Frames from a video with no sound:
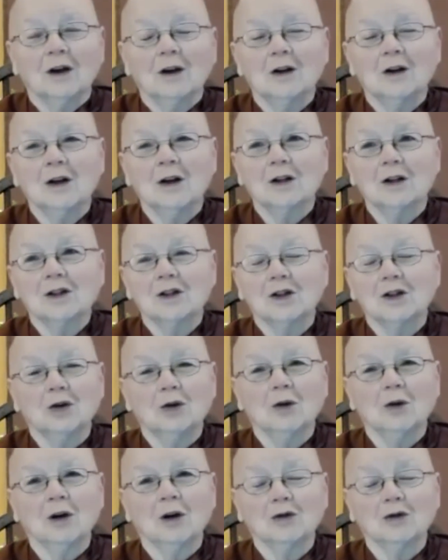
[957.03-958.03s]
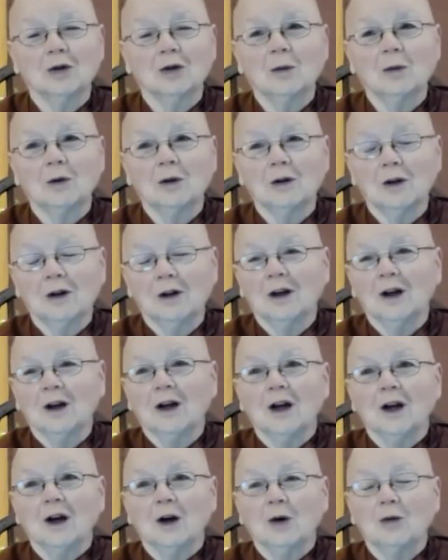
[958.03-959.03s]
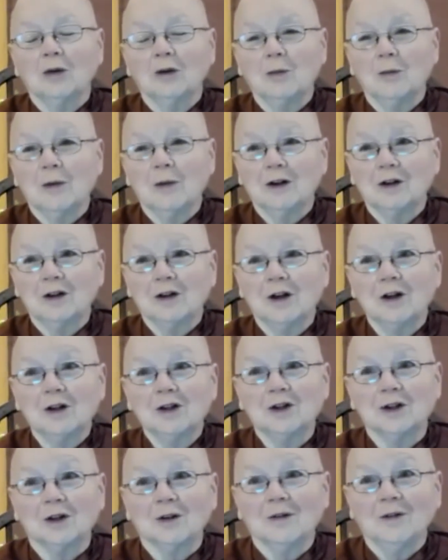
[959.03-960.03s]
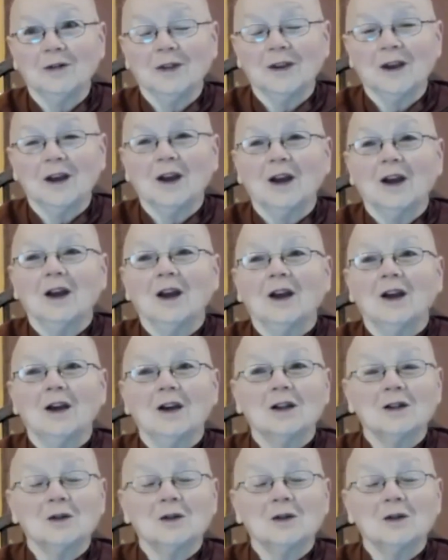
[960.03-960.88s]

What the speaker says: days that you have trouble with meditation, it's